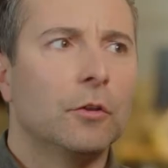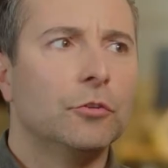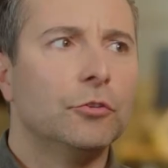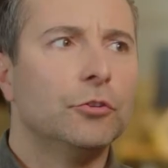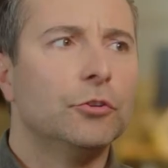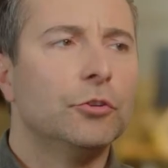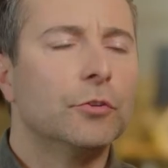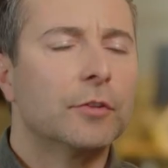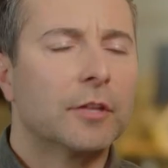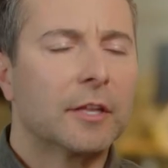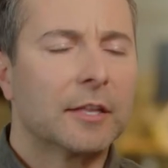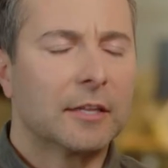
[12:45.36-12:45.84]

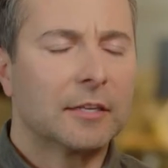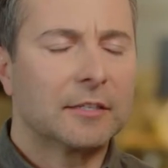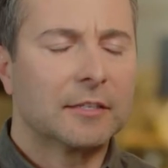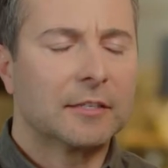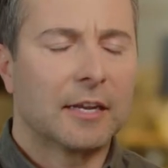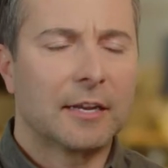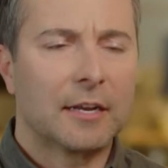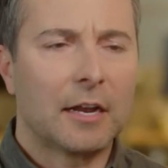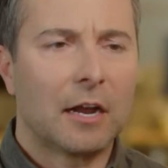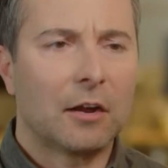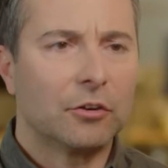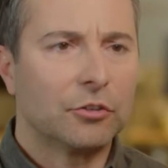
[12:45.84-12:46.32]
Do you think the
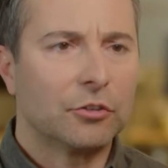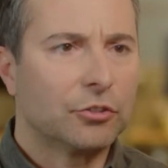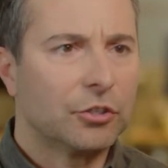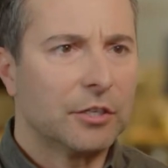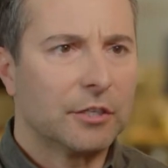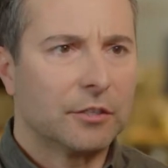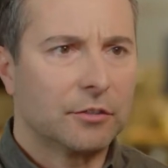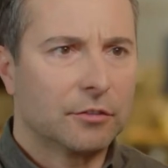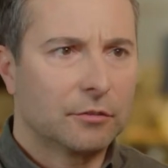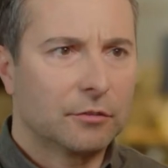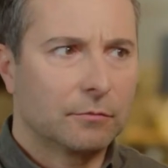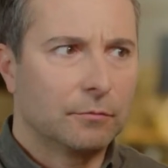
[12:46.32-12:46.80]
technology
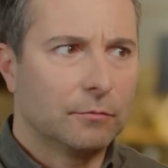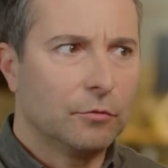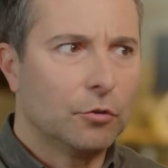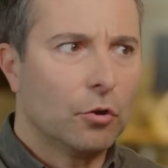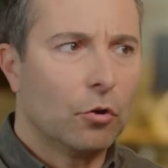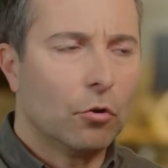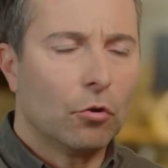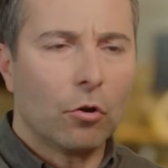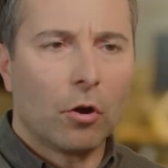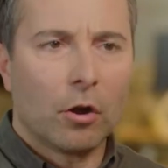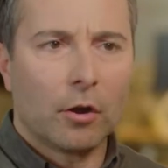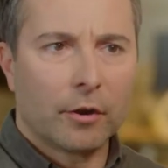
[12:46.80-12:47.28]
is
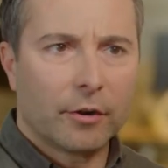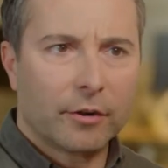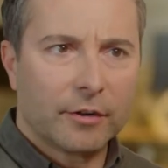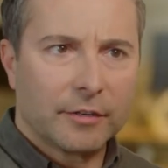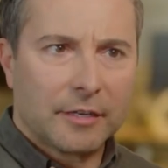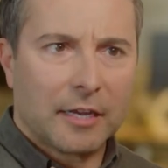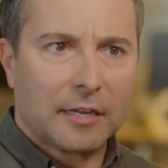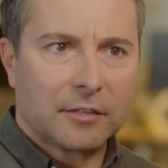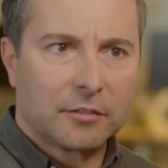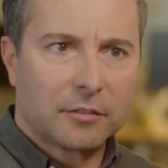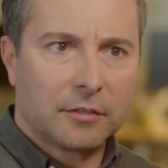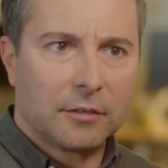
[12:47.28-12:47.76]
no longer
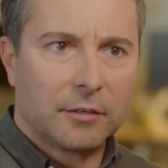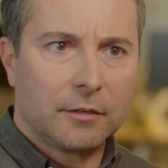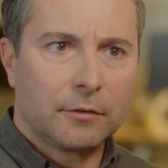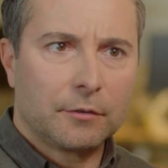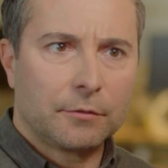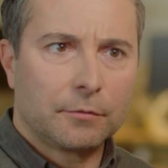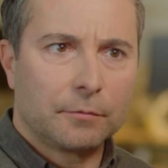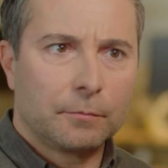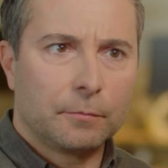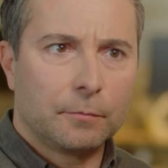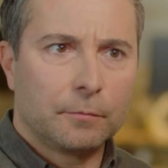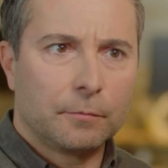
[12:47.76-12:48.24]
destined